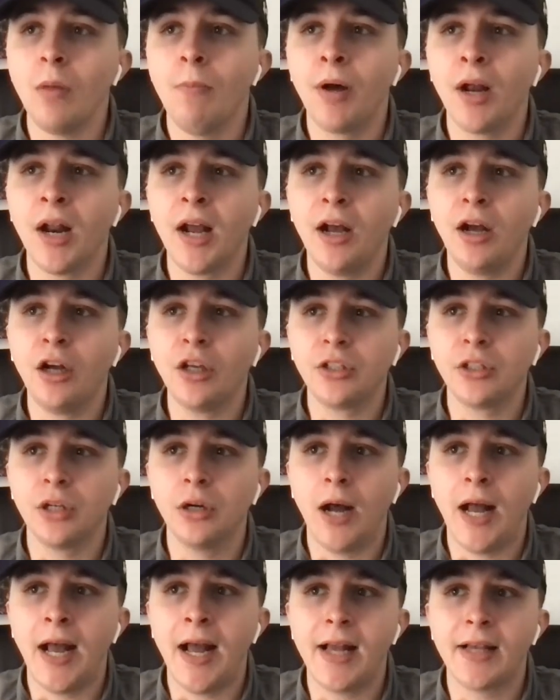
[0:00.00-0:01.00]
But I
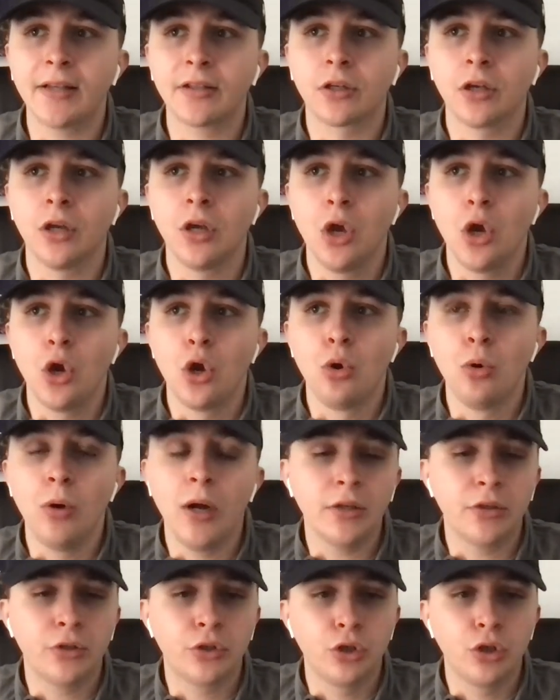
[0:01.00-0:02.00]
also ask, who
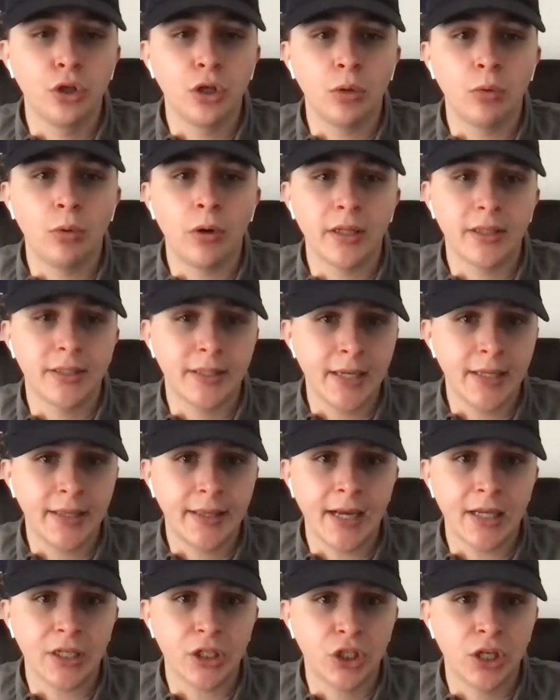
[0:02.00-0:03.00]
else are you going to want to take
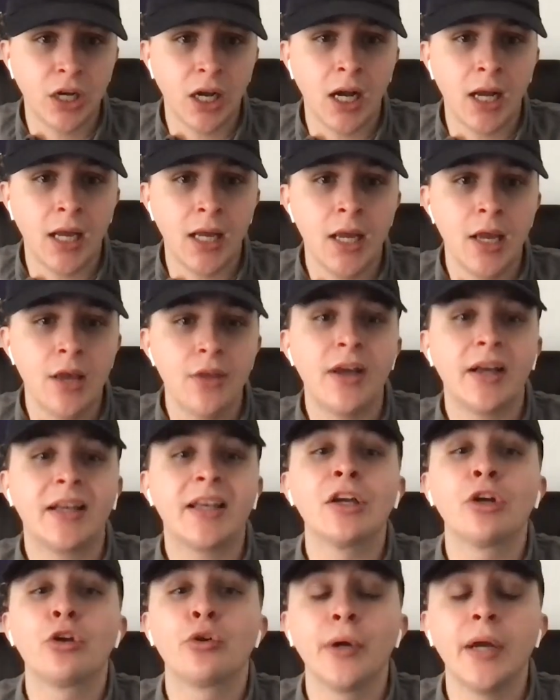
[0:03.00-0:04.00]
that shot that
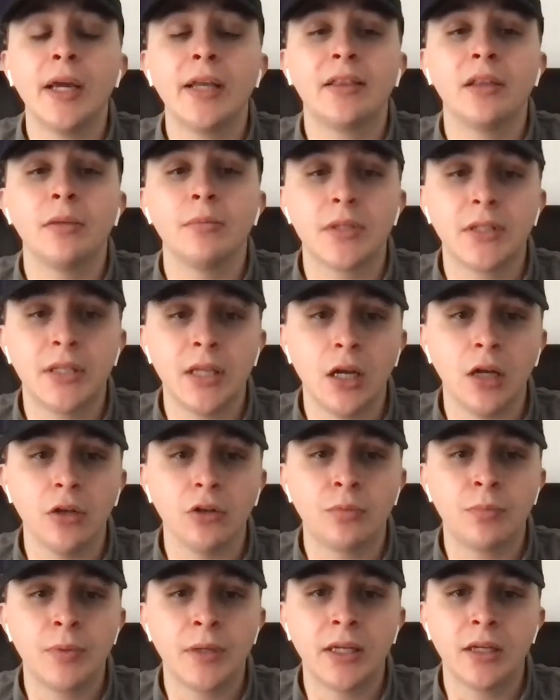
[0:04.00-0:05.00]
can create
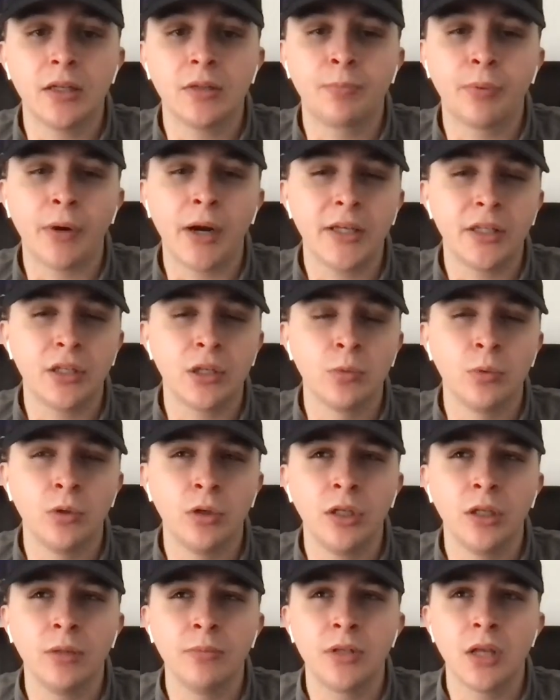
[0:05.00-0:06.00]
themselves? Because Bryson
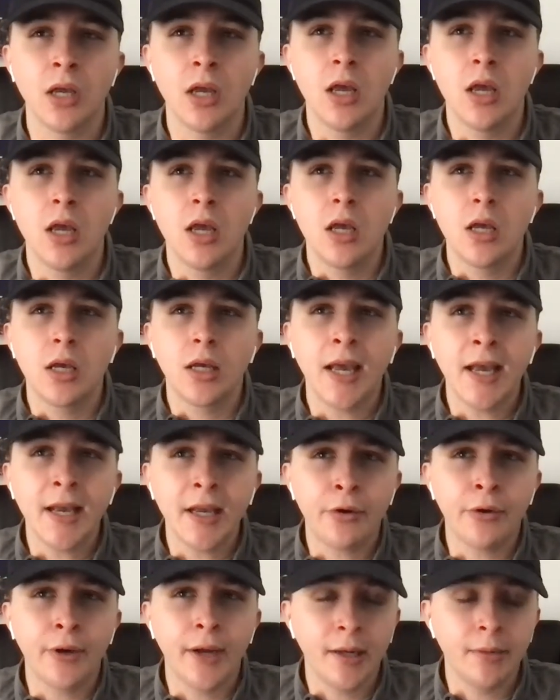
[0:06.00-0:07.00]
Williams can
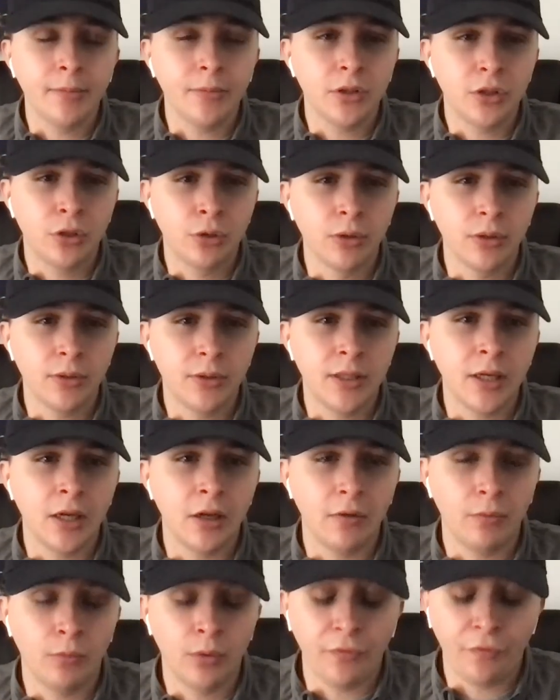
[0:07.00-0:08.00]
create
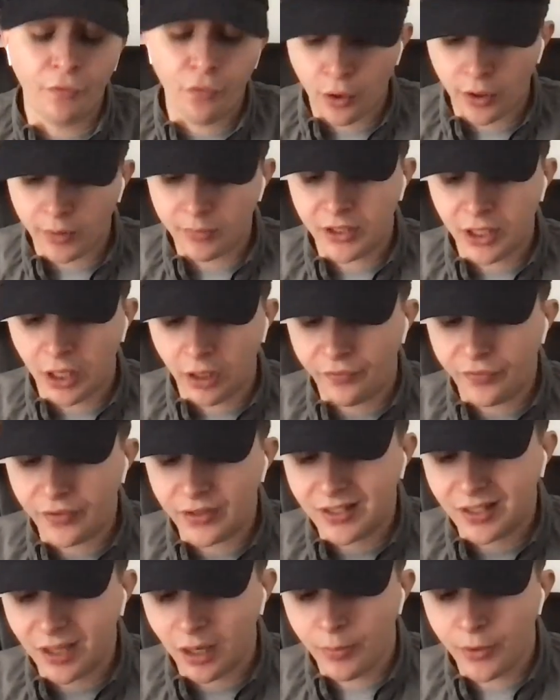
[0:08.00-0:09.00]
for himself in
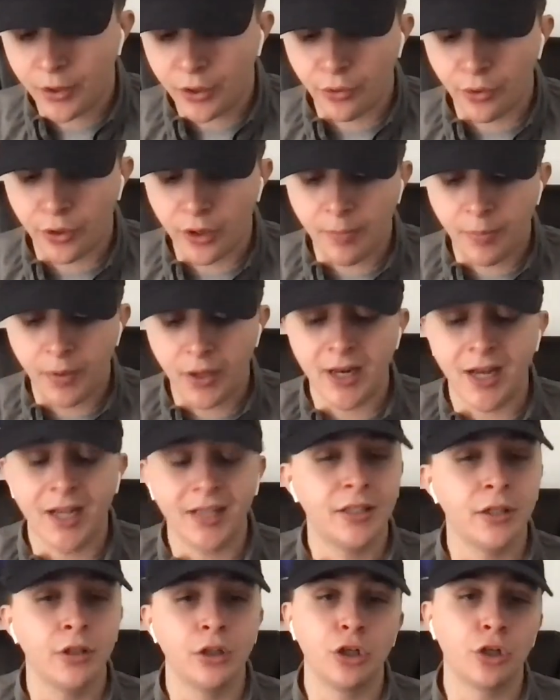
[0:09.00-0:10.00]
some degree, but not
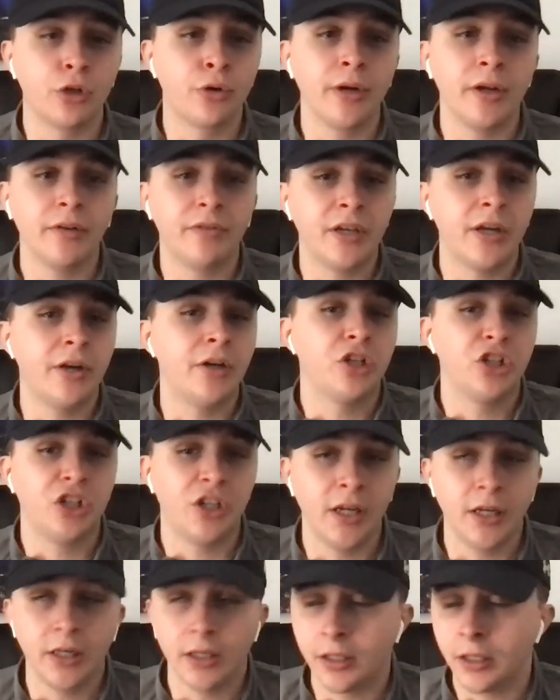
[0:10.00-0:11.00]
to the degree of Terrence
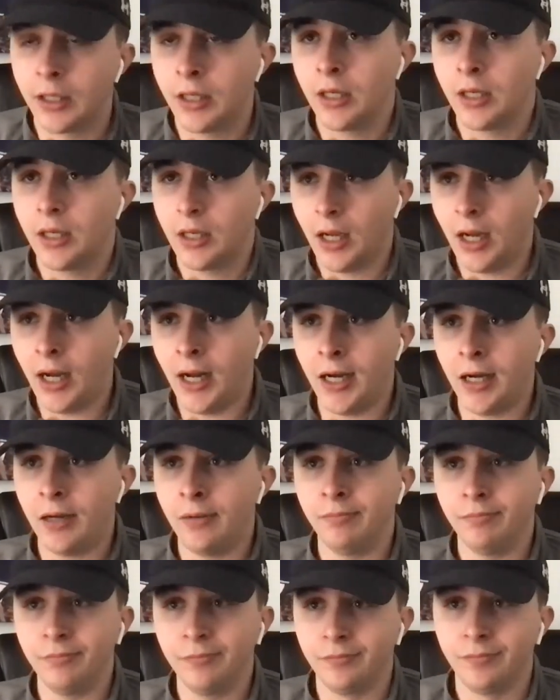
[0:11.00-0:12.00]
Shannon.
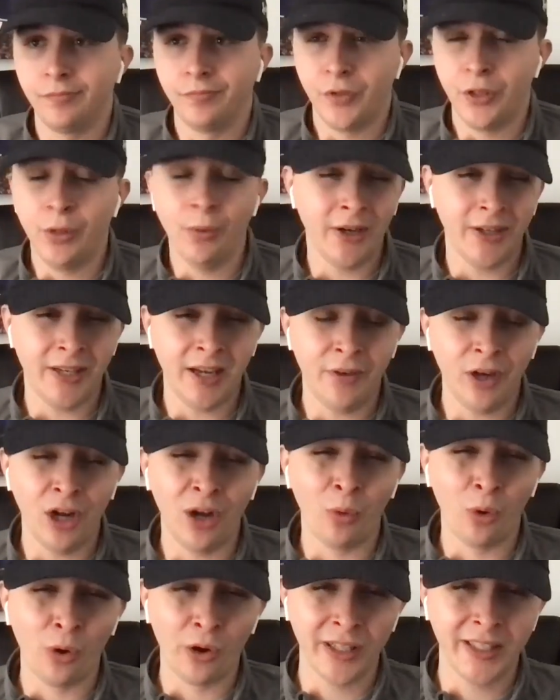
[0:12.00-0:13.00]
You want
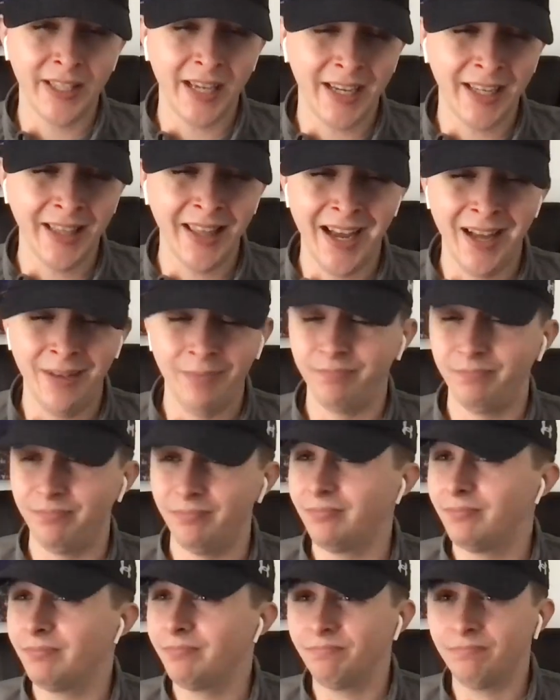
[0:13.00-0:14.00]
Devion Warren taking that?
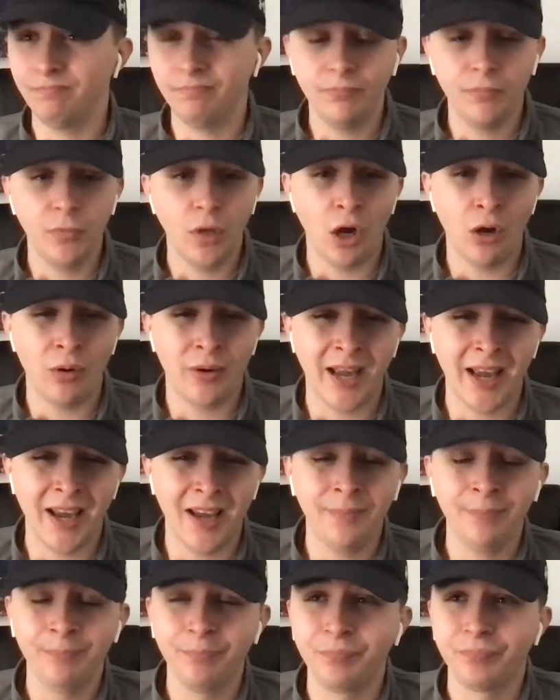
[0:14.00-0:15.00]

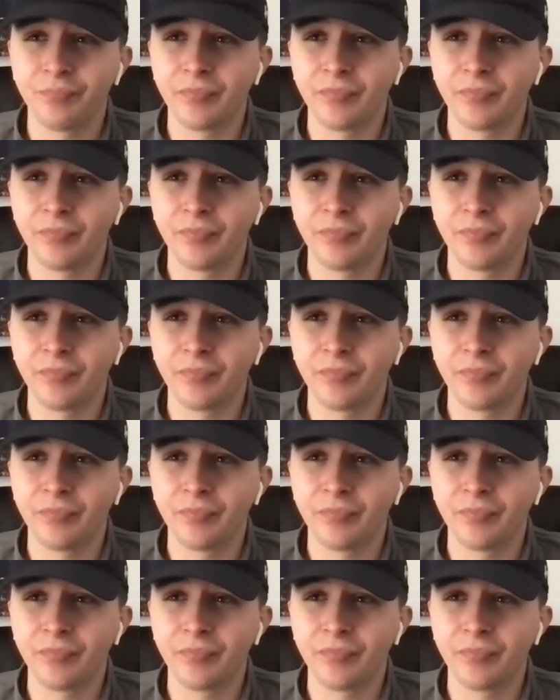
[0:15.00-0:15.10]
Okay.